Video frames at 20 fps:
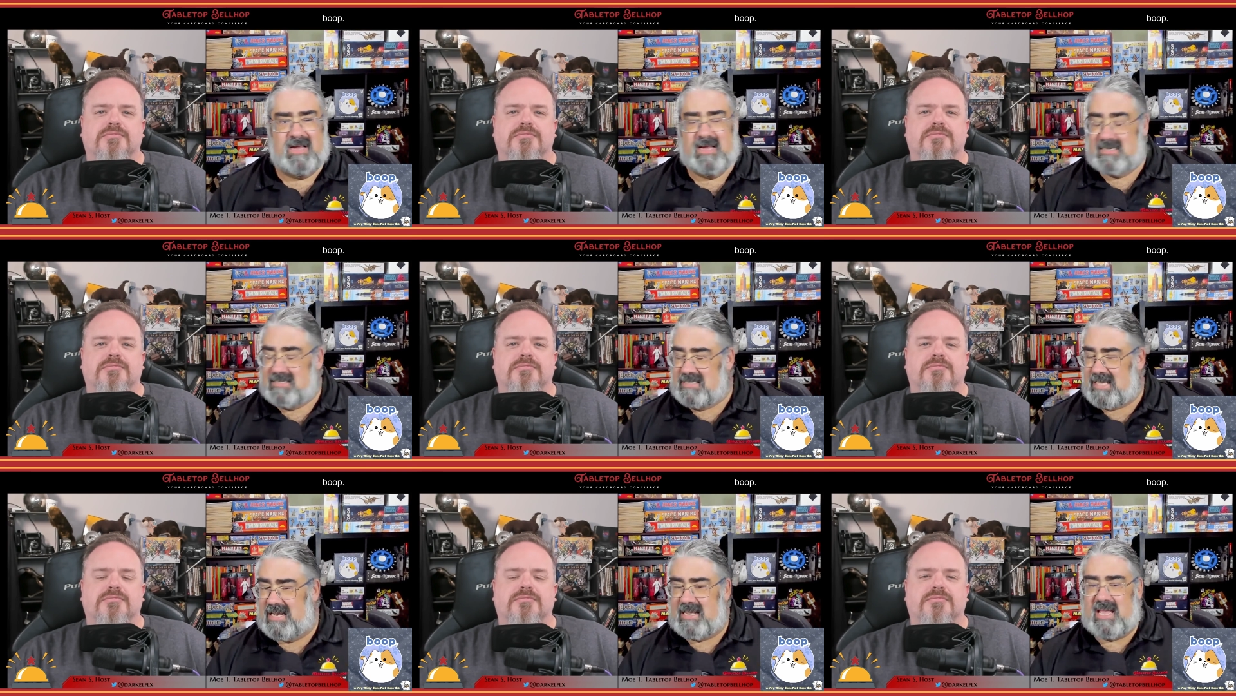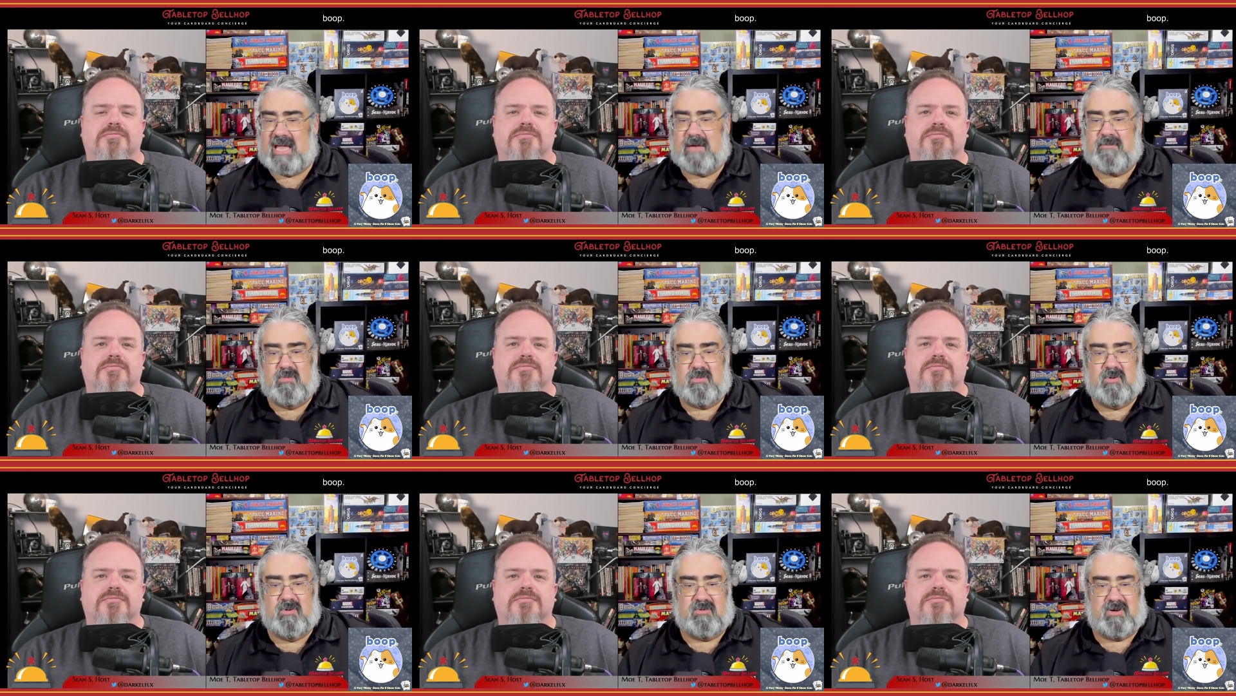Speaker 1: Is that a game
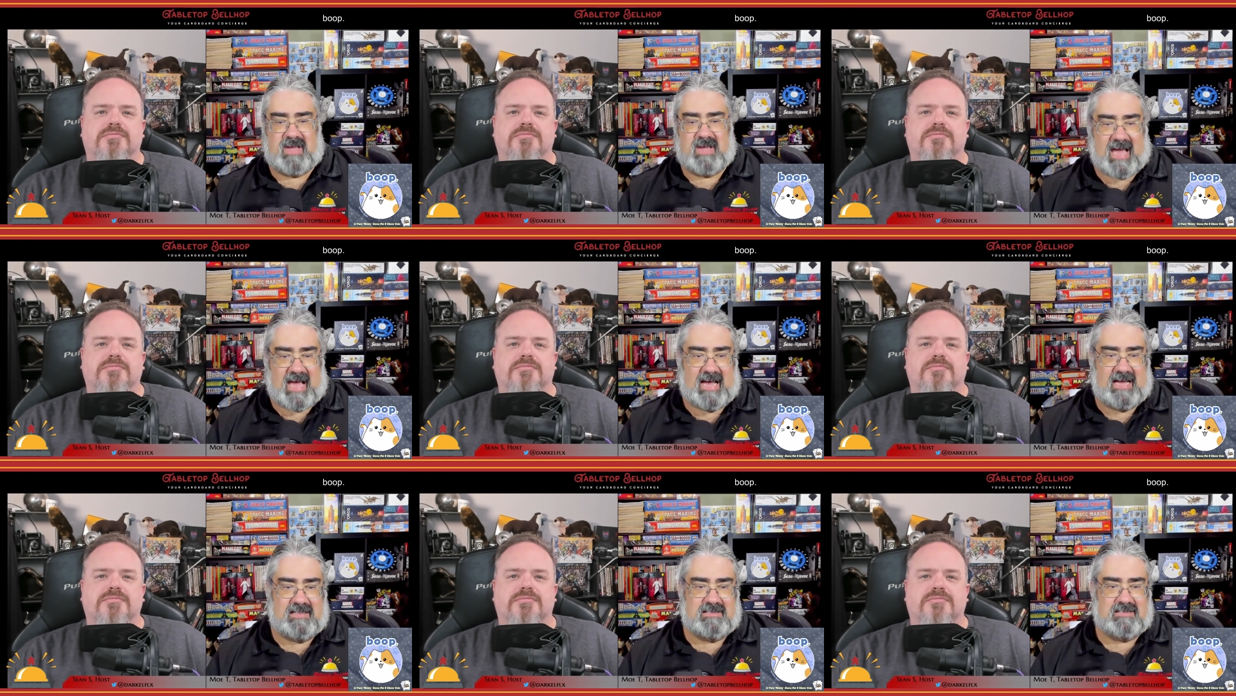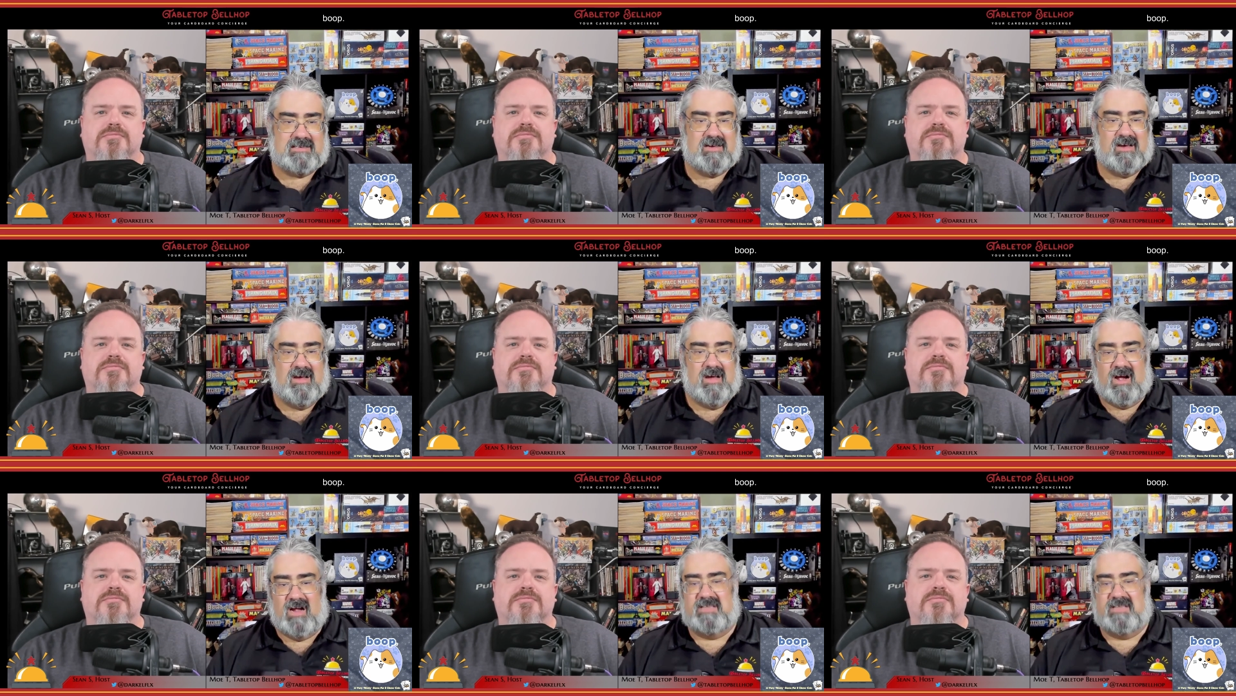about cats?
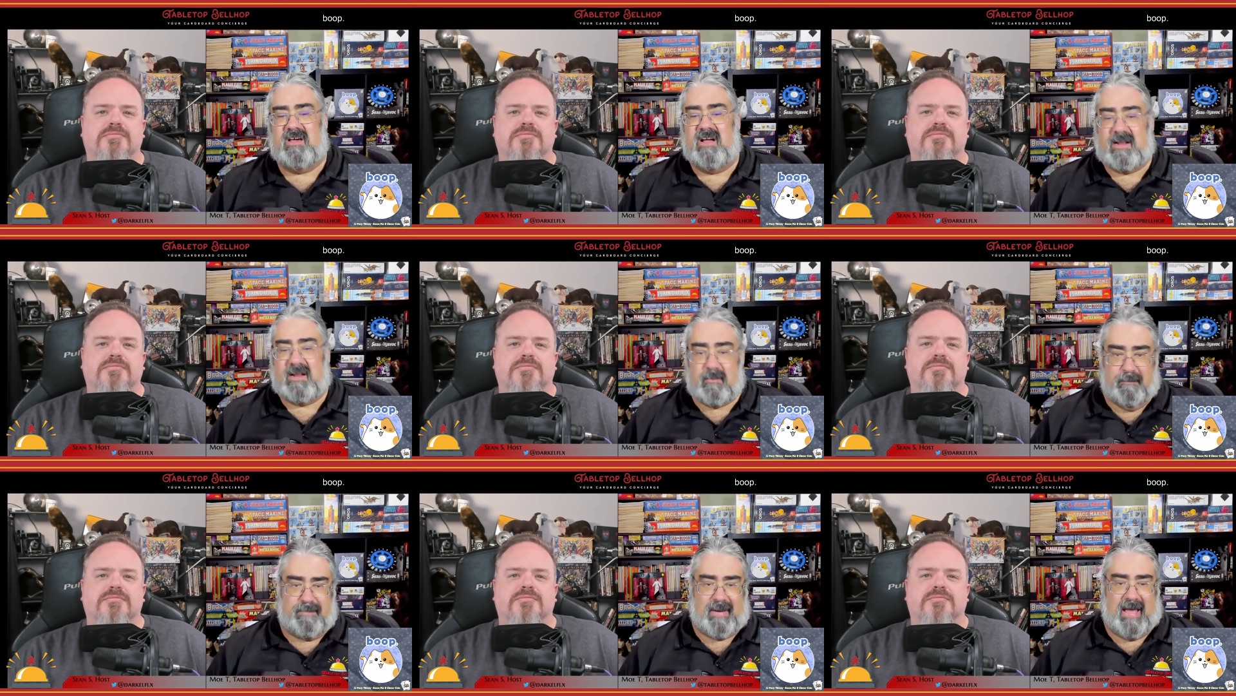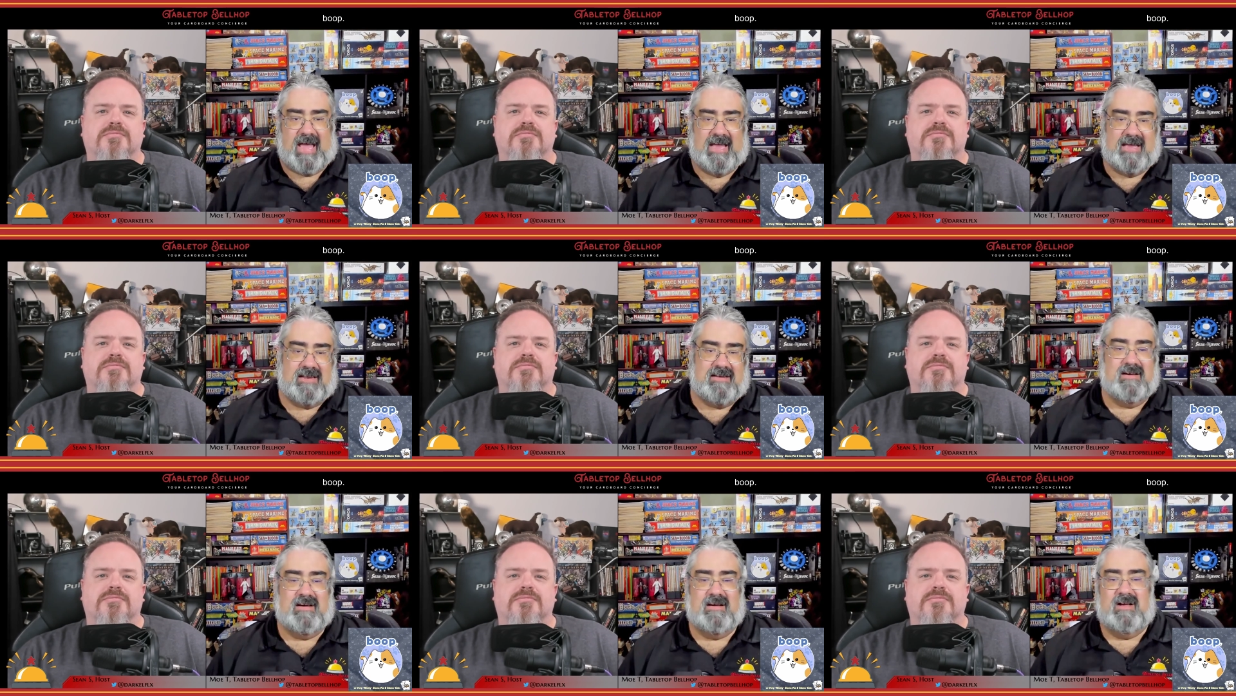Is that a
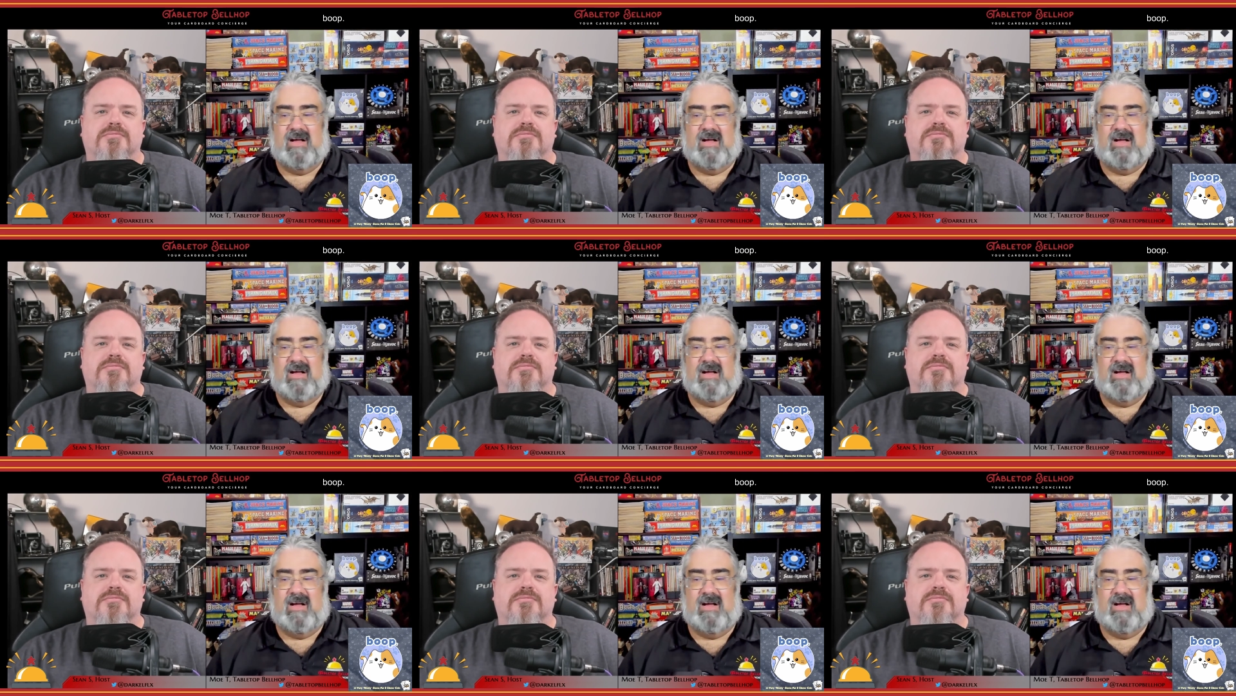bed?